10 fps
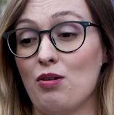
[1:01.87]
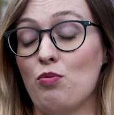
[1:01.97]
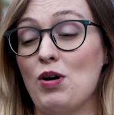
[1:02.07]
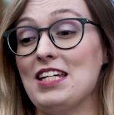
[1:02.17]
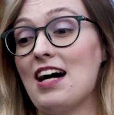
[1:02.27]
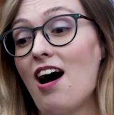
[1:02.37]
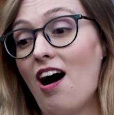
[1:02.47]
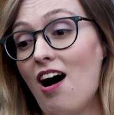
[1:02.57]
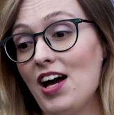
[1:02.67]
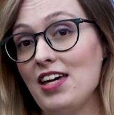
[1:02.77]
quite
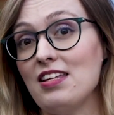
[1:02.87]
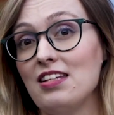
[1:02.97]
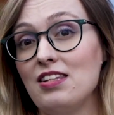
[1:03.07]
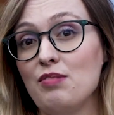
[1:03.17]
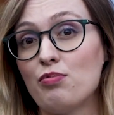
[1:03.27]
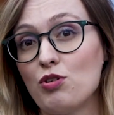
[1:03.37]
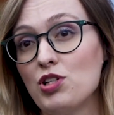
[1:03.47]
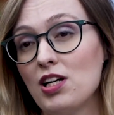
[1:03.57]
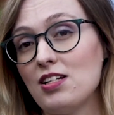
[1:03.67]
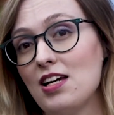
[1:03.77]
high. The project